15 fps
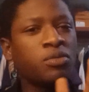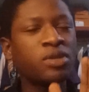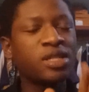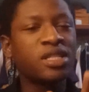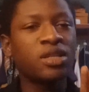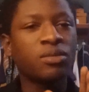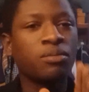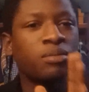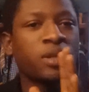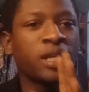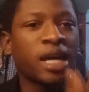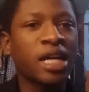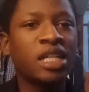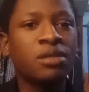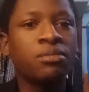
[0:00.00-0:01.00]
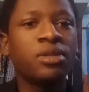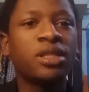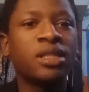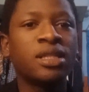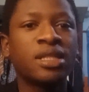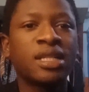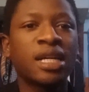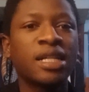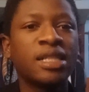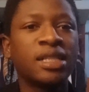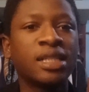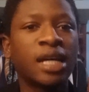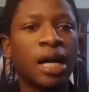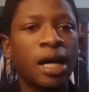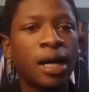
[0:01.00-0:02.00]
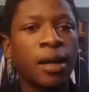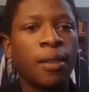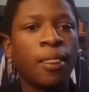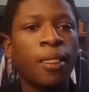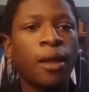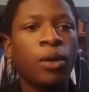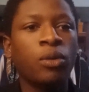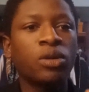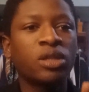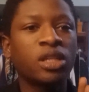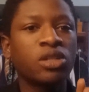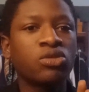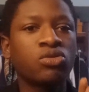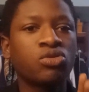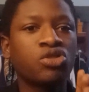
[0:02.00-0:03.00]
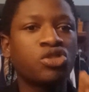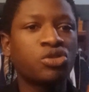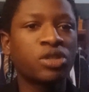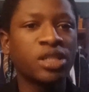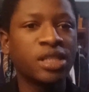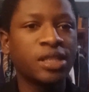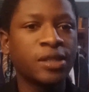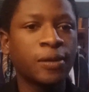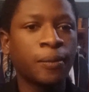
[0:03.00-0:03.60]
reason behind me deciding that I wanted to trade